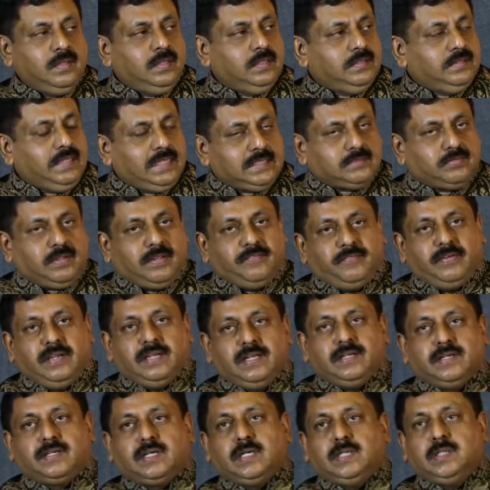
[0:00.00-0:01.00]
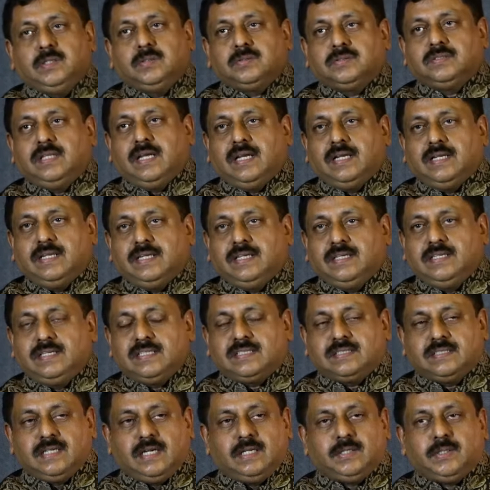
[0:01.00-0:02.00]
That's why we introduced the
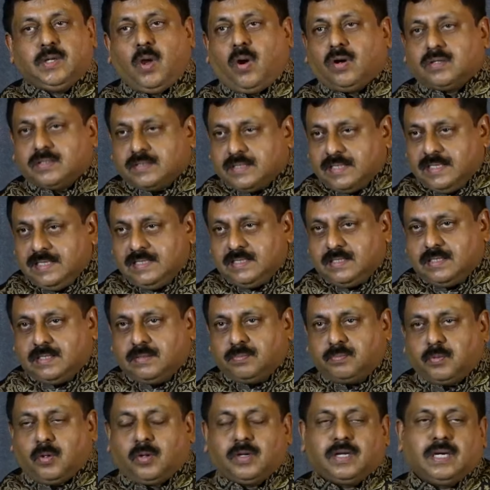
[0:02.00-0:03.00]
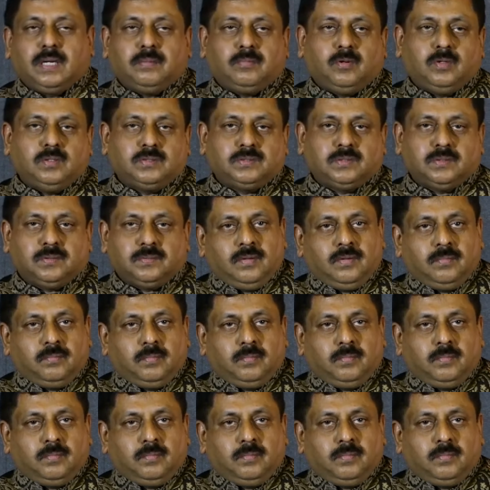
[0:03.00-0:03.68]
industrial doctorate program also.